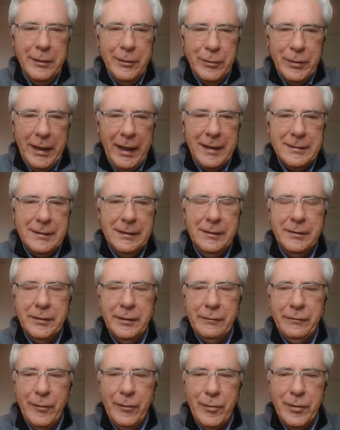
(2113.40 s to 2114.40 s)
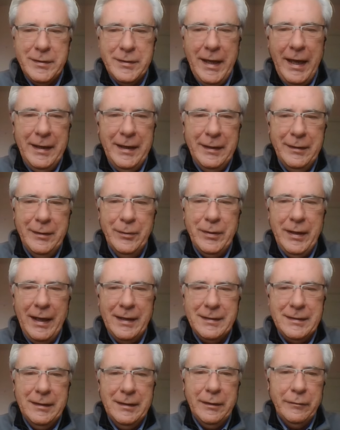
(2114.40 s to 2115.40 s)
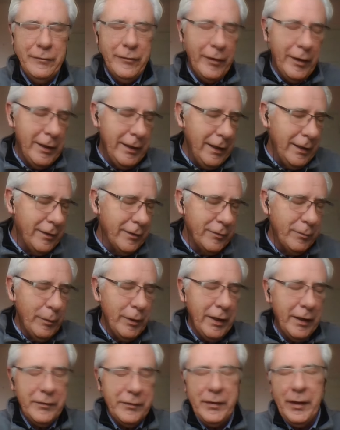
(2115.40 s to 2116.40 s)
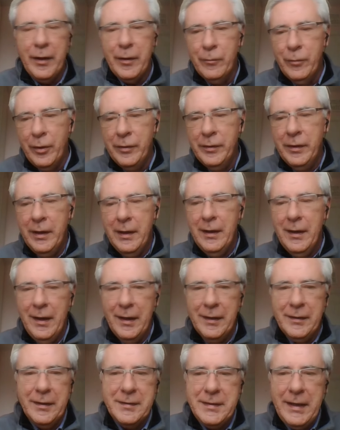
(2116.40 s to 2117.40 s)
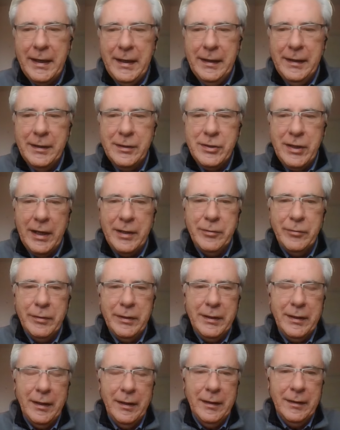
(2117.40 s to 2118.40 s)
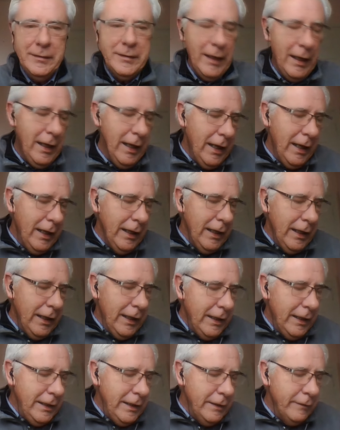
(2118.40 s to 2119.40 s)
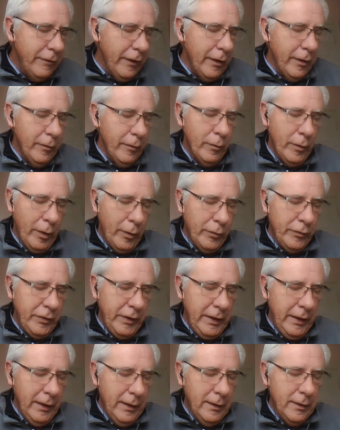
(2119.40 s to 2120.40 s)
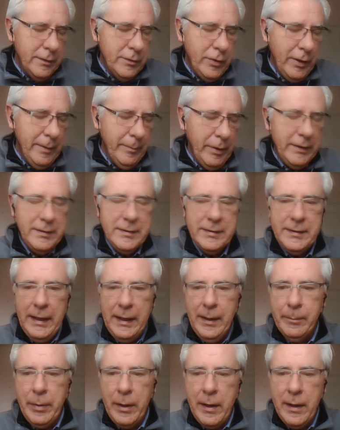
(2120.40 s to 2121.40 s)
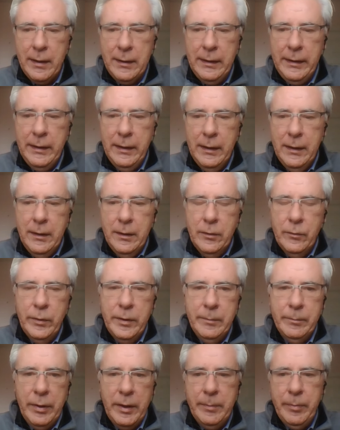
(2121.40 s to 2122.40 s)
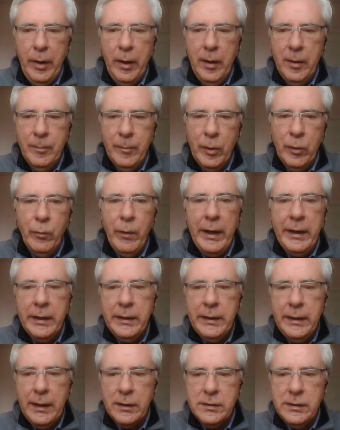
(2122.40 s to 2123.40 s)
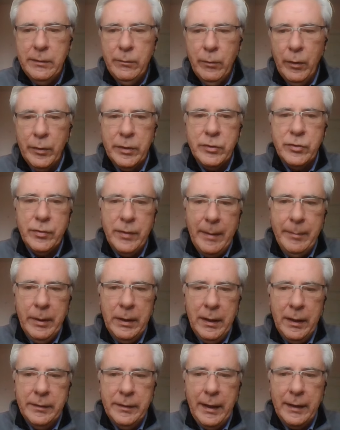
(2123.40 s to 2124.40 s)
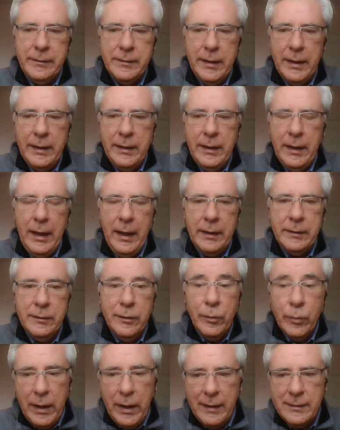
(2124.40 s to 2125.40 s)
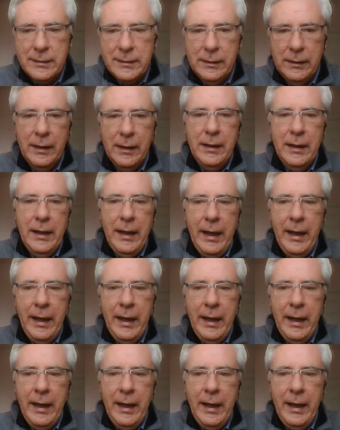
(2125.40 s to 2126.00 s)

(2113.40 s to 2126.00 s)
Newcastle, the 4:10 in Newcastle on Friday. There's one I saw run on the 2nd of January called Eva Rosie, trained by Stella Barkley, ridden by Paul Mulrennan. He actually rode a treble on that day at Newcastle